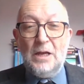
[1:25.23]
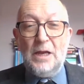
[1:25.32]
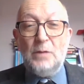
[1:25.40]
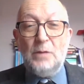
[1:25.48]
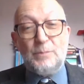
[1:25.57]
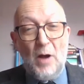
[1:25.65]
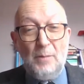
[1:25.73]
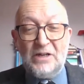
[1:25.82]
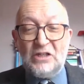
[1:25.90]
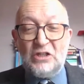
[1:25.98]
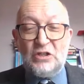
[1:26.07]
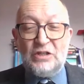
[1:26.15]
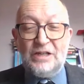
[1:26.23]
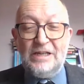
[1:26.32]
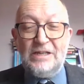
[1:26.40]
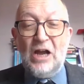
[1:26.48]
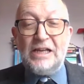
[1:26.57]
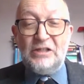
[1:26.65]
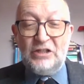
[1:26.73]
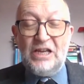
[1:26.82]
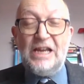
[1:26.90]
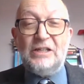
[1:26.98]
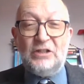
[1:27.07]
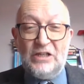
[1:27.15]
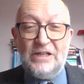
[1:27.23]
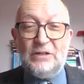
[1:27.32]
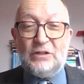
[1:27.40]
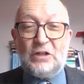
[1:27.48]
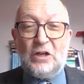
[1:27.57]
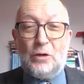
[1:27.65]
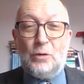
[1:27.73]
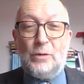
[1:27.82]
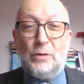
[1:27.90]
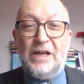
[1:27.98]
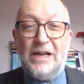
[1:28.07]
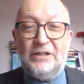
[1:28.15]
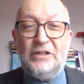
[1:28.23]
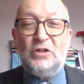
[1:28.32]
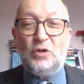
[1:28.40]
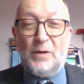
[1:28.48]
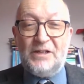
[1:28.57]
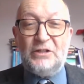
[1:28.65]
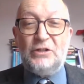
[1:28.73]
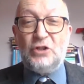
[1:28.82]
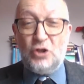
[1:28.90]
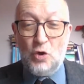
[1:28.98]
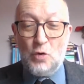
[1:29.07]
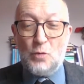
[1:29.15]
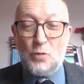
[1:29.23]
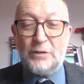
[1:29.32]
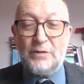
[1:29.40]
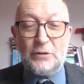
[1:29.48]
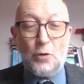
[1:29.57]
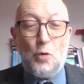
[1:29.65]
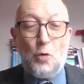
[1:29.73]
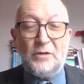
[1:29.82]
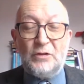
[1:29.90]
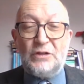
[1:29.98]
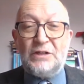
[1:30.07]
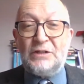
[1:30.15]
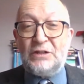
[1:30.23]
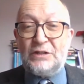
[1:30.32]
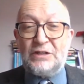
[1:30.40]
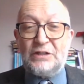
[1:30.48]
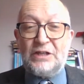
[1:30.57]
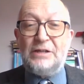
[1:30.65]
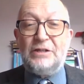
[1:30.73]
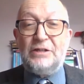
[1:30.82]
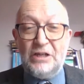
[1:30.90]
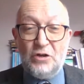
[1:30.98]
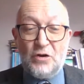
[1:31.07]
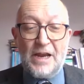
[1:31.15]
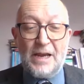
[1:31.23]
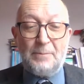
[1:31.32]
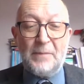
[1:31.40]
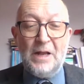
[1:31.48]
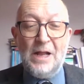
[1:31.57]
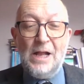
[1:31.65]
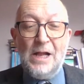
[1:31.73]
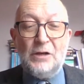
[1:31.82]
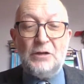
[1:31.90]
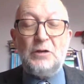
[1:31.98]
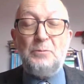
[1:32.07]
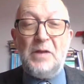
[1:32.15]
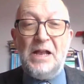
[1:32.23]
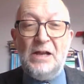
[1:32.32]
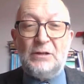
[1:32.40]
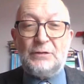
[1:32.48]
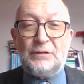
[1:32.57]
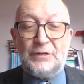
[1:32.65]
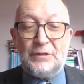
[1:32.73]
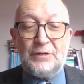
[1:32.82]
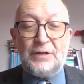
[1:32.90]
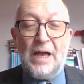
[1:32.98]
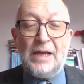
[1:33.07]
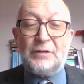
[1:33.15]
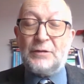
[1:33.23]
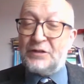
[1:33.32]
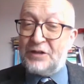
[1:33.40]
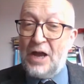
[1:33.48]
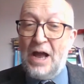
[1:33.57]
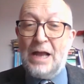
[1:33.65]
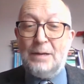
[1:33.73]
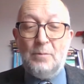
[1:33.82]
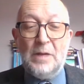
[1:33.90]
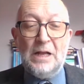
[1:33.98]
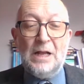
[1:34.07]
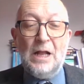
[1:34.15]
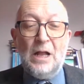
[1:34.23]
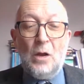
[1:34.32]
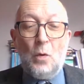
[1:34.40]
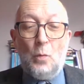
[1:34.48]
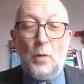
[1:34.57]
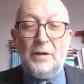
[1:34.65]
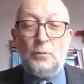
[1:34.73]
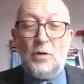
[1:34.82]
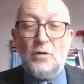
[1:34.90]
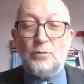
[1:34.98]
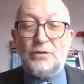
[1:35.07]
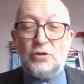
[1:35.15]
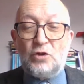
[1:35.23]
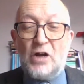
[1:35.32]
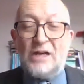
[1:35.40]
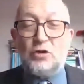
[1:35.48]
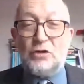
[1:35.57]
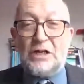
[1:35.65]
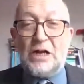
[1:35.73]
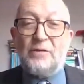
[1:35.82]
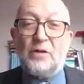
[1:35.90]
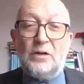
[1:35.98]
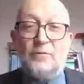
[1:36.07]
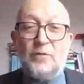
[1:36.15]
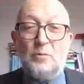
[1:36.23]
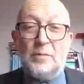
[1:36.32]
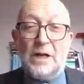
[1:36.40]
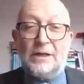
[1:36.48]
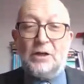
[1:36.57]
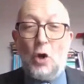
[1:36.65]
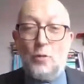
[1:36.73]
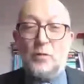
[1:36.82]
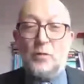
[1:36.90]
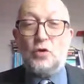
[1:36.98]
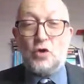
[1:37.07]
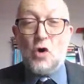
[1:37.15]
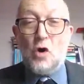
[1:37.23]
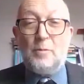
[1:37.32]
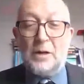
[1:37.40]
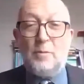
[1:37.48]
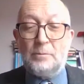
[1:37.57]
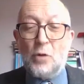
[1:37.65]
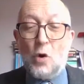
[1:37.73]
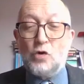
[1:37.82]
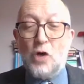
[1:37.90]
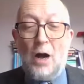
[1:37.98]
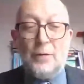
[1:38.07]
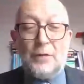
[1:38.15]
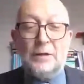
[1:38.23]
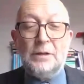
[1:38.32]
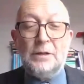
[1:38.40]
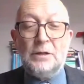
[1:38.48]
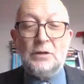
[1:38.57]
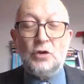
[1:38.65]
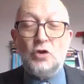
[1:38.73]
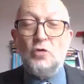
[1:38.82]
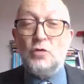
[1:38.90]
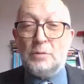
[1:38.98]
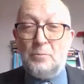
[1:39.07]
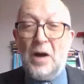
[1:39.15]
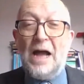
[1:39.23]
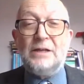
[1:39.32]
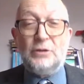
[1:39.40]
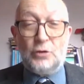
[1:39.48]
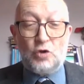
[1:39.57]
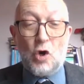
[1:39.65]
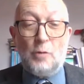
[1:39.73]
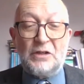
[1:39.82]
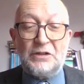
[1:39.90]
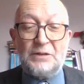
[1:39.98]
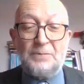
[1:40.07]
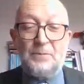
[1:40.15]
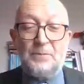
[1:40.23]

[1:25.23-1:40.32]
It was published 98 years ago in 1922, so it's almost its centenary, and it appeared at the time when the world was trying to recover from a global trauma, or rather two combined traumas.